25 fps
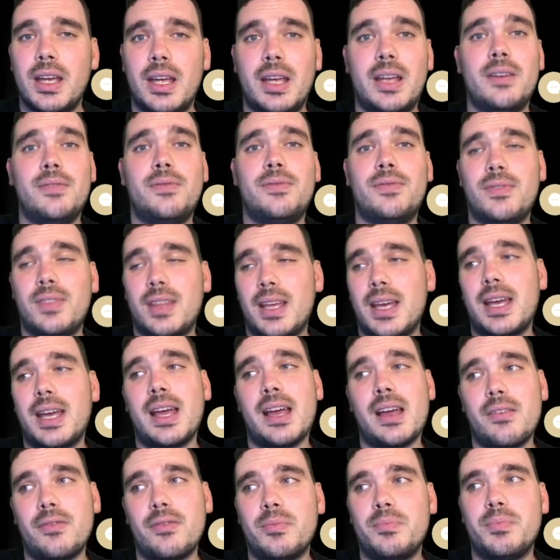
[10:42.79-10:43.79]
If they
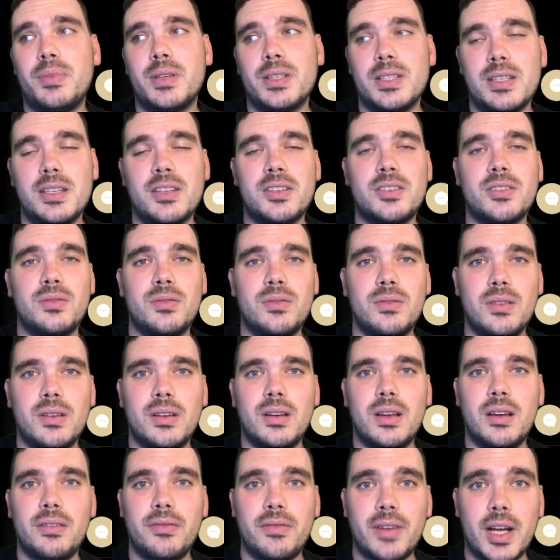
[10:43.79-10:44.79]
have a position
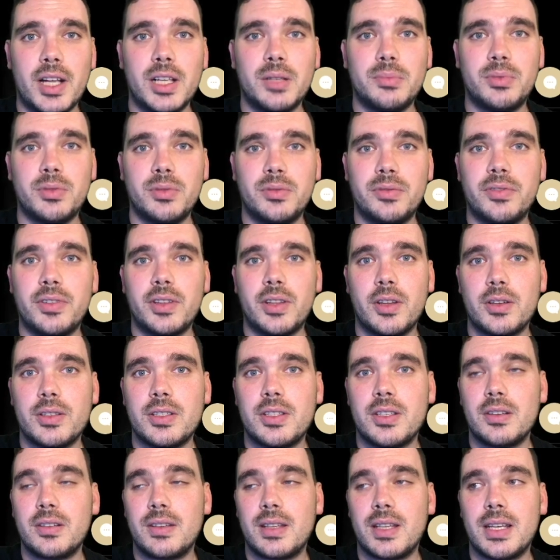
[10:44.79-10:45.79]
available for those
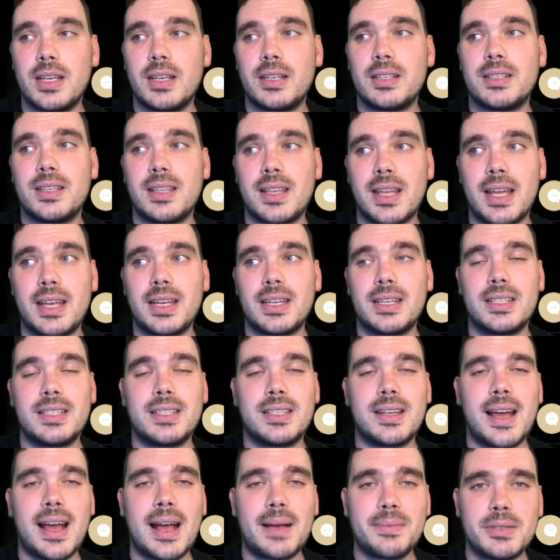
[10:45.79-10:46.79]
sort of things, that
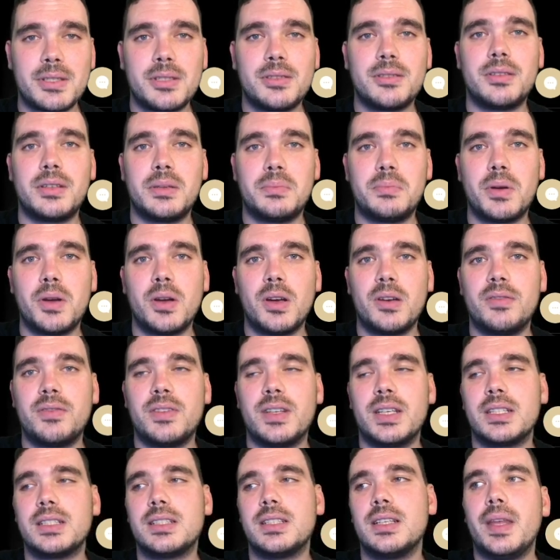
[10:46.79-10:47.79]
is absolutely
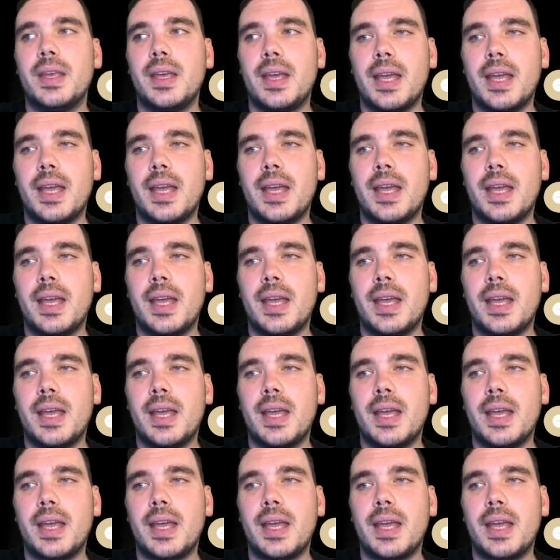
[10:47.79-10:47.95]
perfect.